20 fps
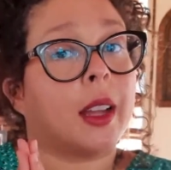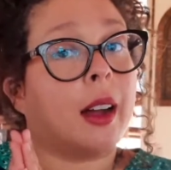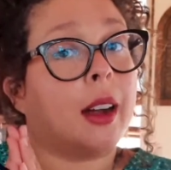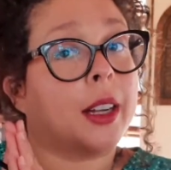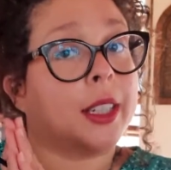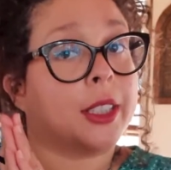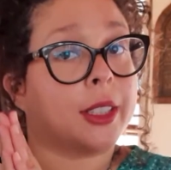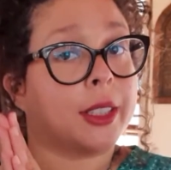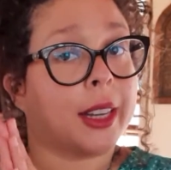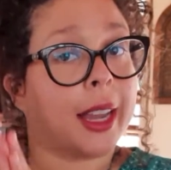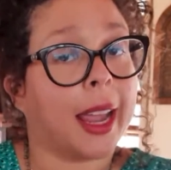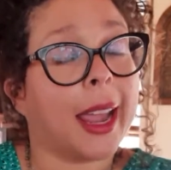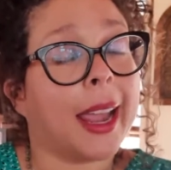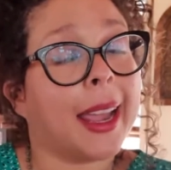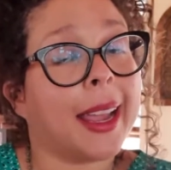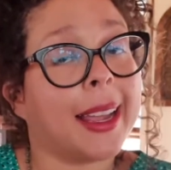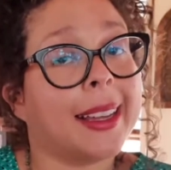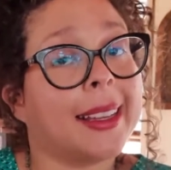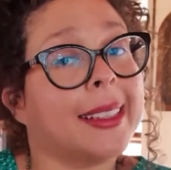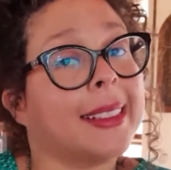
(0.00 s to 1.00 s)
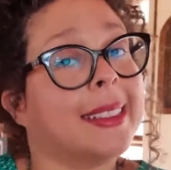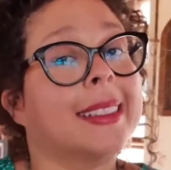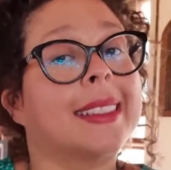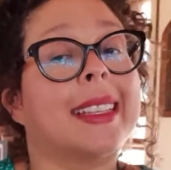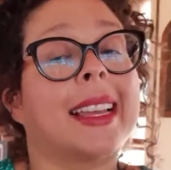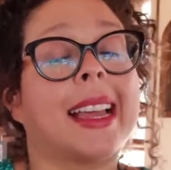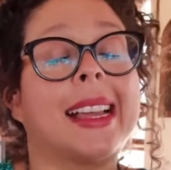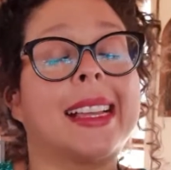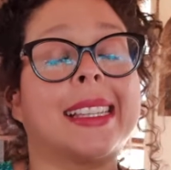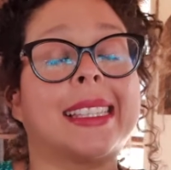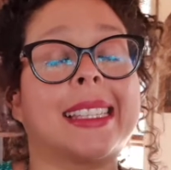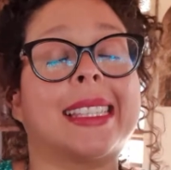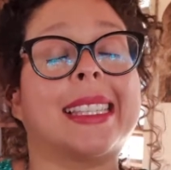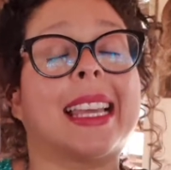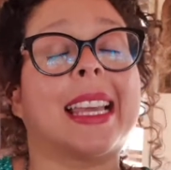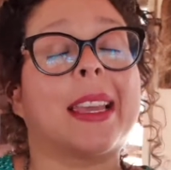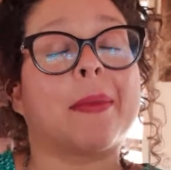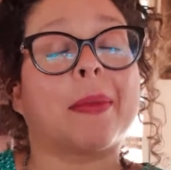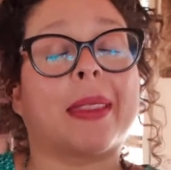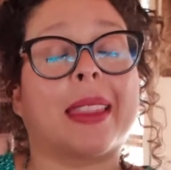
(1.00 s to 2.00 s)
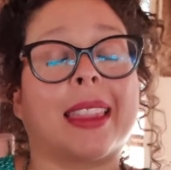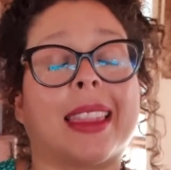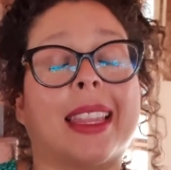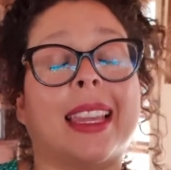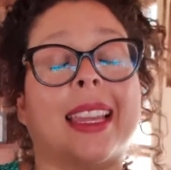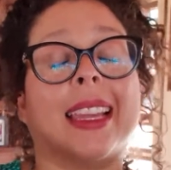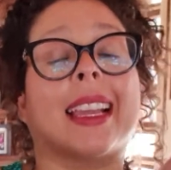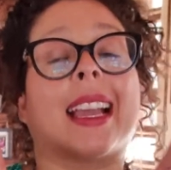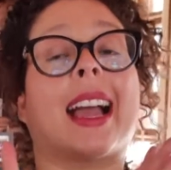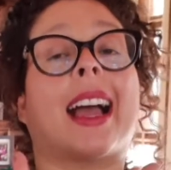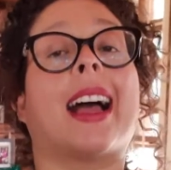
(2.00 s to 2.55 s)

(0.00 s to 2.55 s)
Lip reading: on your hand, same thing.